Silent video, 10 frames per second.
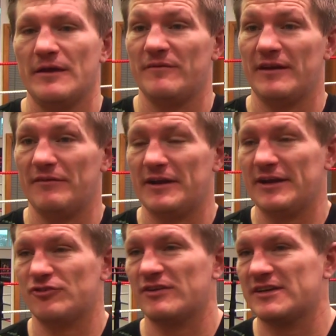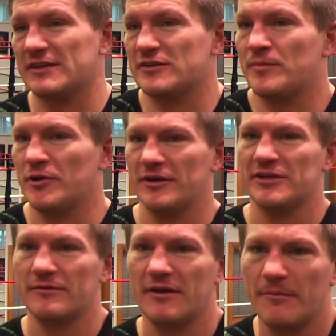Very, very interesting, to be
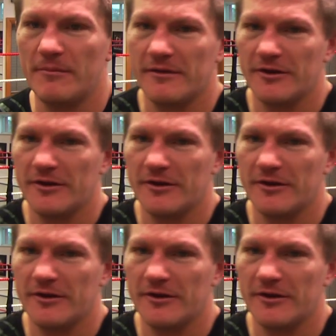honest. I'm